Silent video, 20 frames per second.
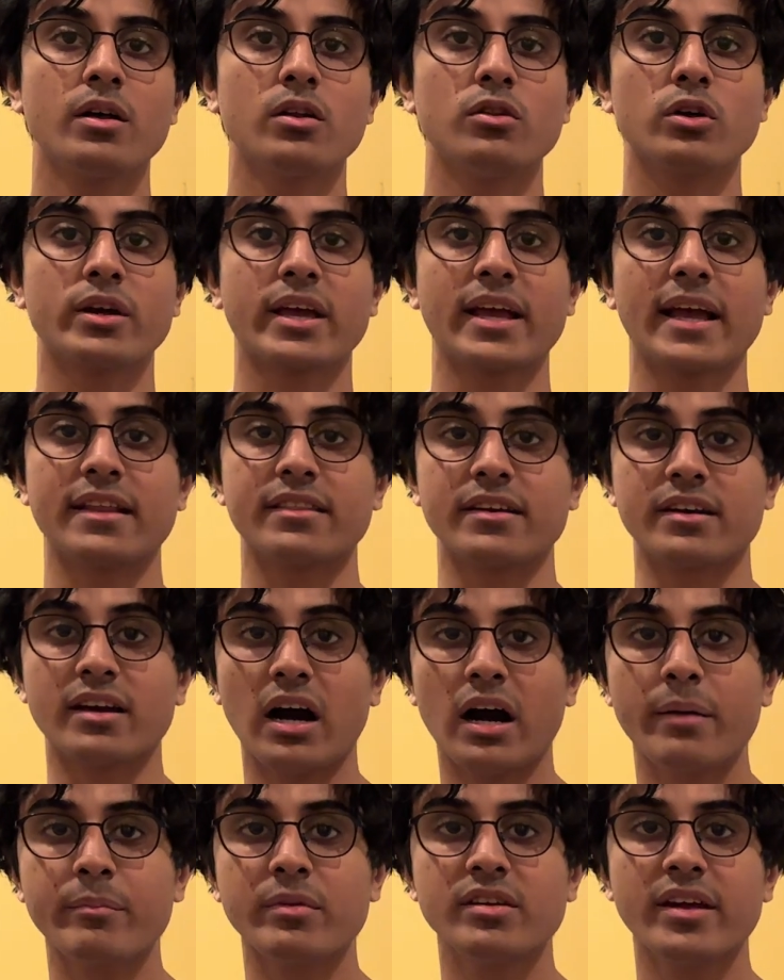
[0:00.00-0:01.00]
looking at the
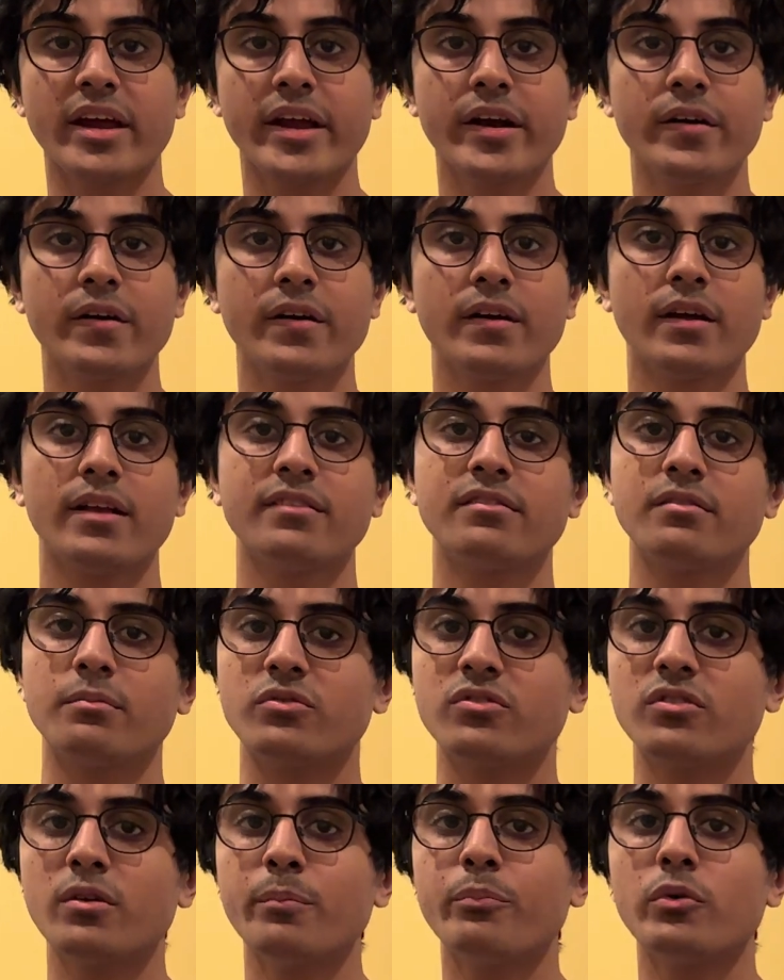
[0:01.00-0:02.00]
commutator and some
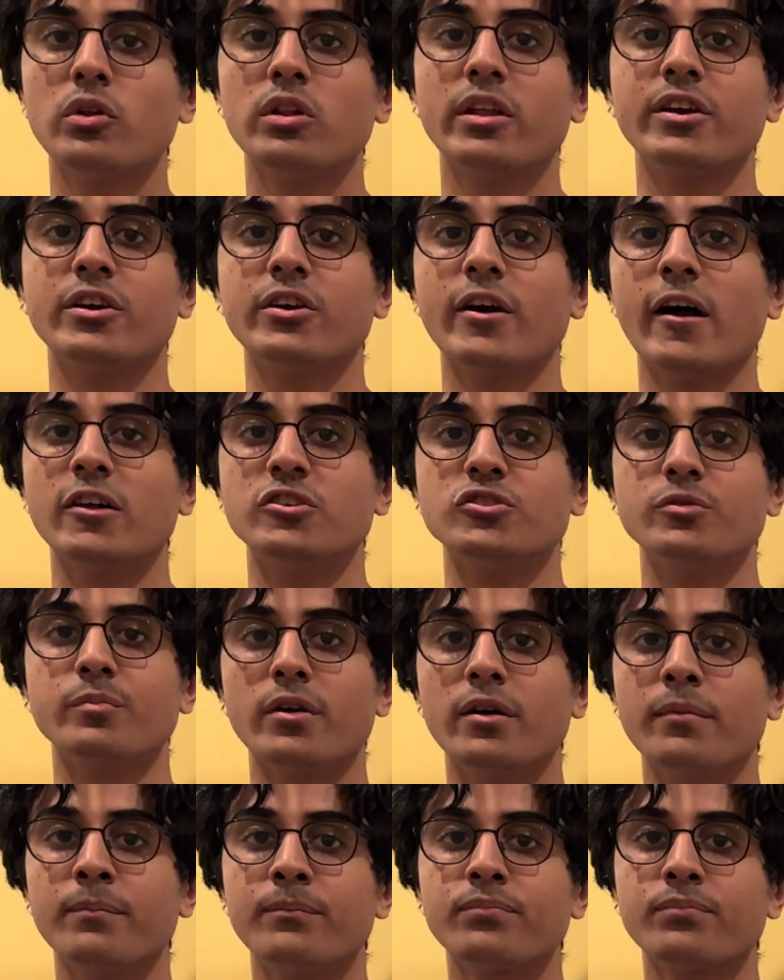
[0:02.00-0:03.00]
simple linear algebra.